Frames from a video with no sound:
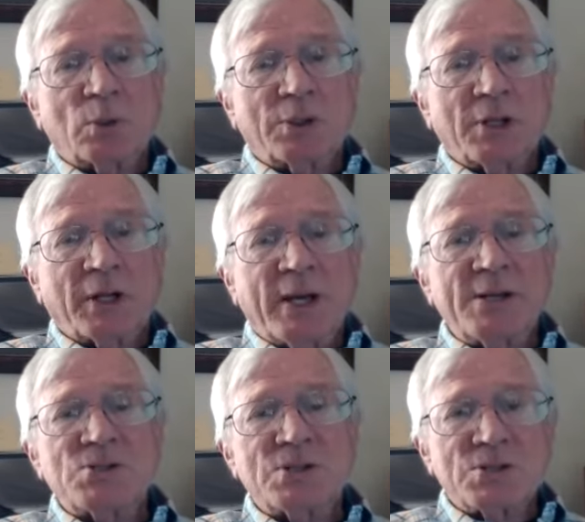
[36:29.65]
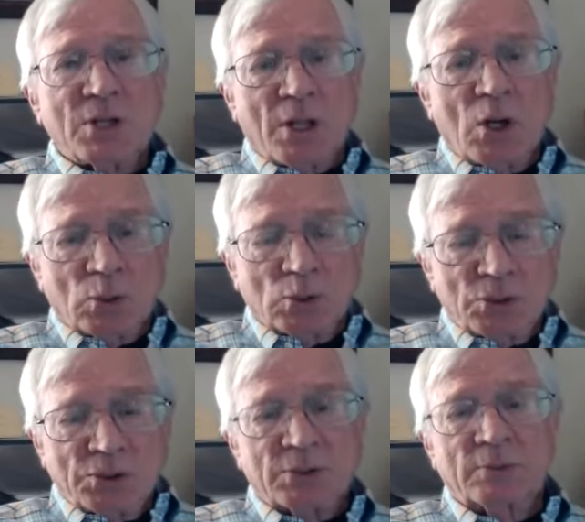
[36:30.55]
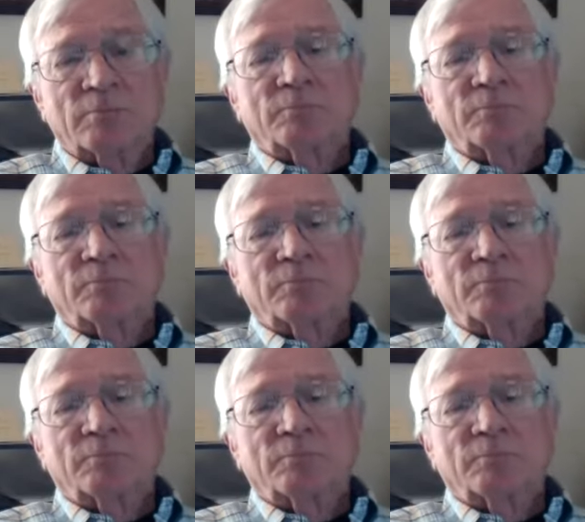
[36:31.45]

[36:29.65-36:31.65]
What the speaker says: when the case is closed